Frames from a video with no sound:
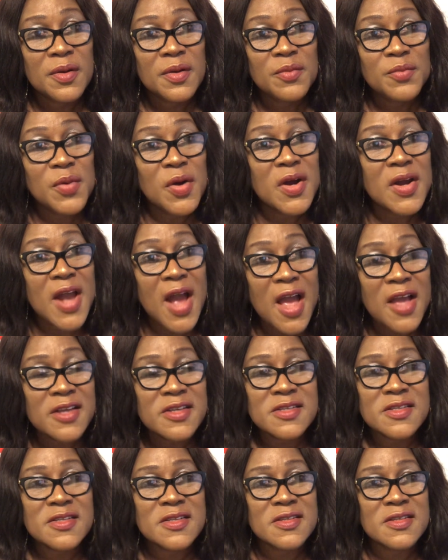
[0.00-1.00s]
But
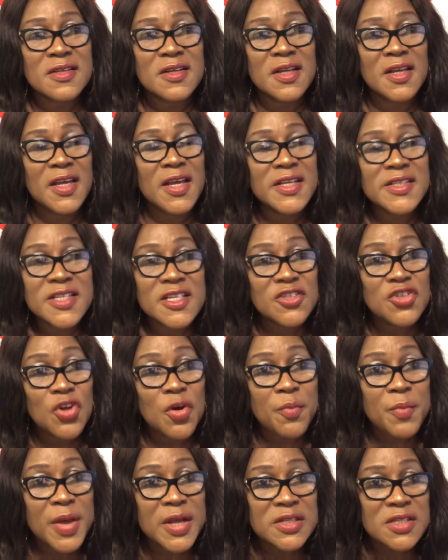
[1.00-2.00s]
guys, he did
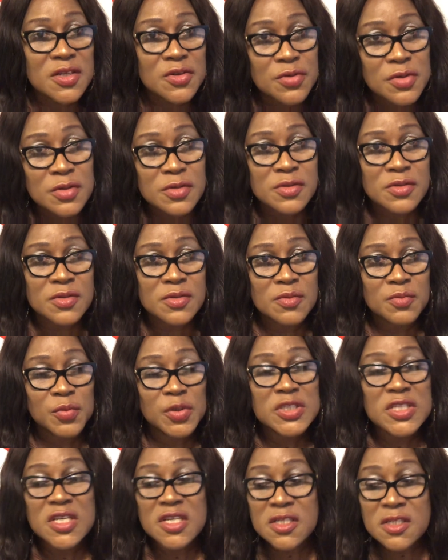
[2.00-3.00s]
not make the rules,
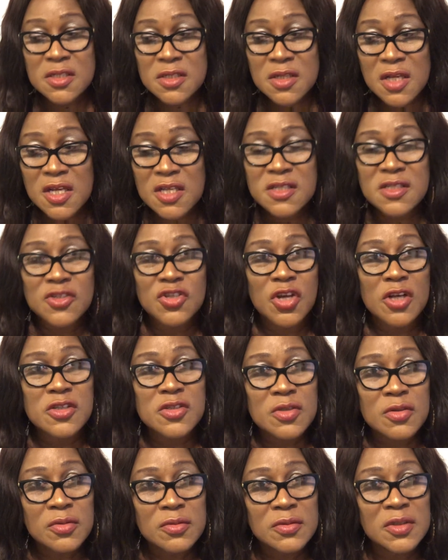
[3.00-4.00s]
but he's
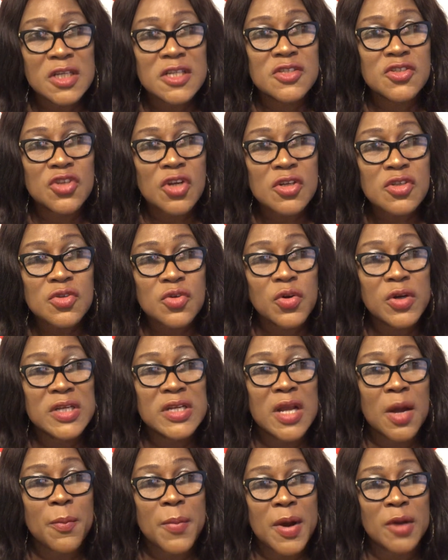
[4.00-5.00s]
just going
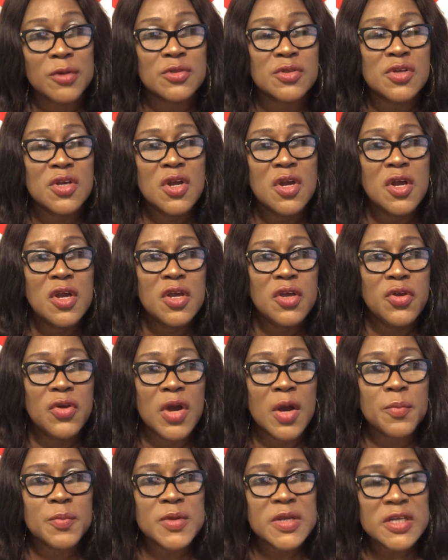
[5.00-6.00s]
about your
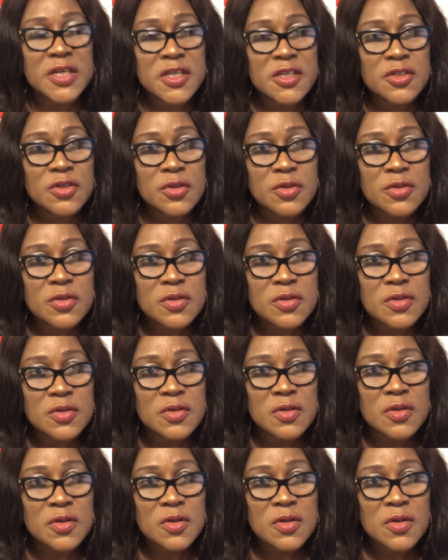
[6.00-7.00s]
applications,
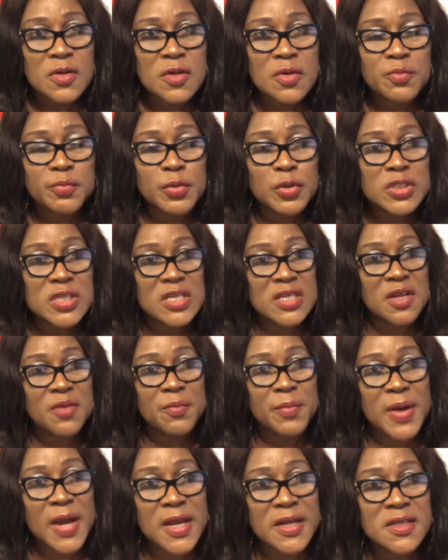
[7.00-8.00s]
putting in
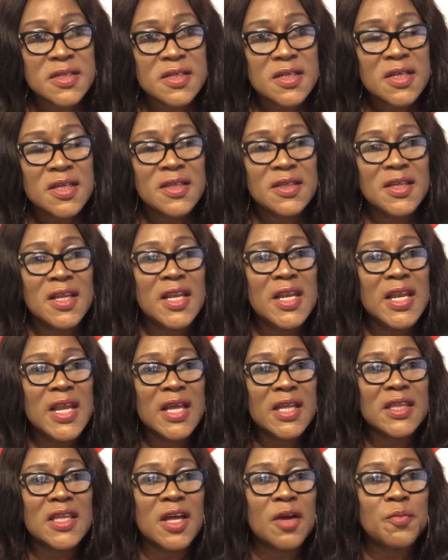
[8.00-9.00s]
mind the
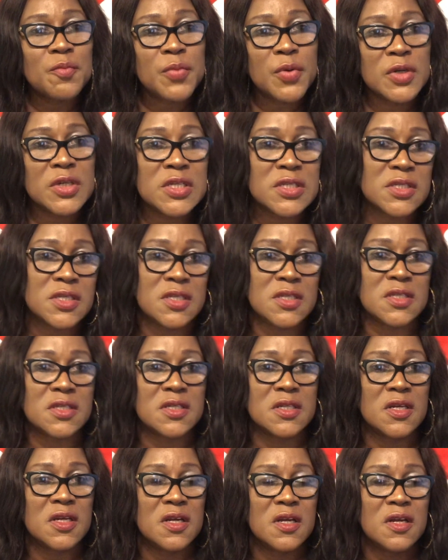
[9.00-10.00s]
laid down policies
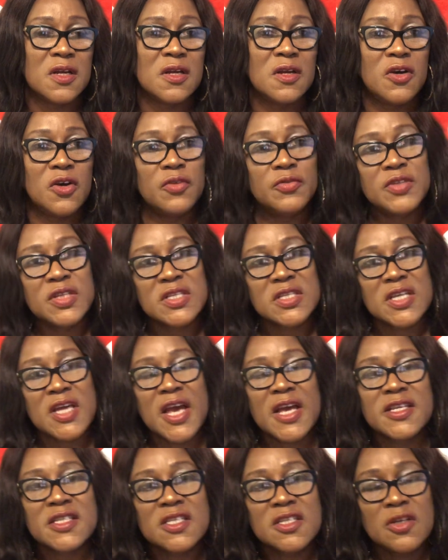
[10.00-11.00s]
of the
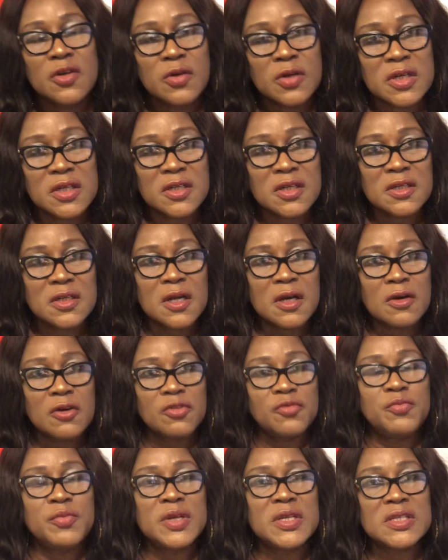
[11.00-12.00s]
CIC or Canadian
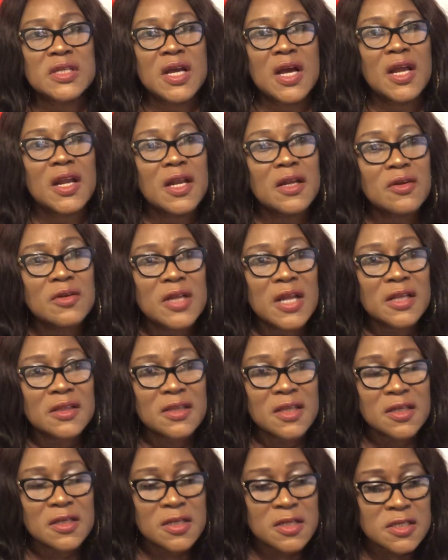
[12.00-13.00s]
government. And another
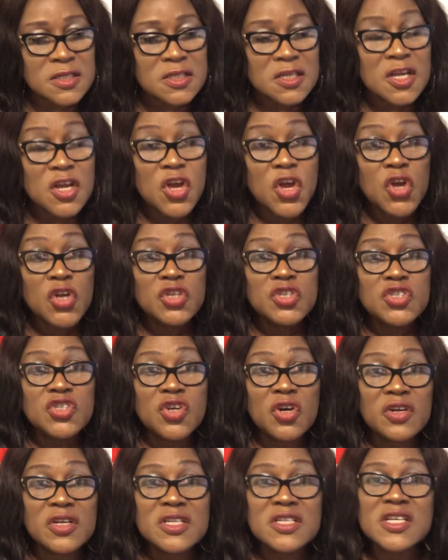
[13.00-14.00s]
thing is,
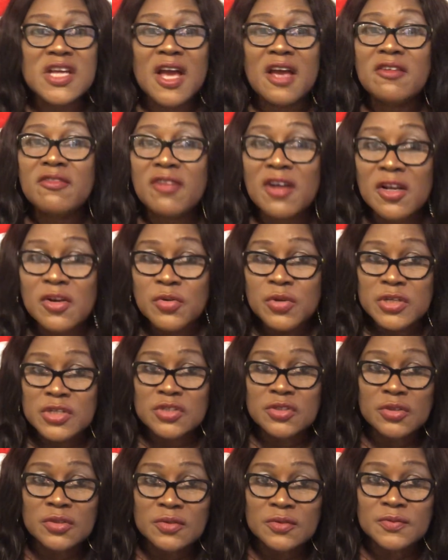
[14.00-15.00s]
during their evaluation,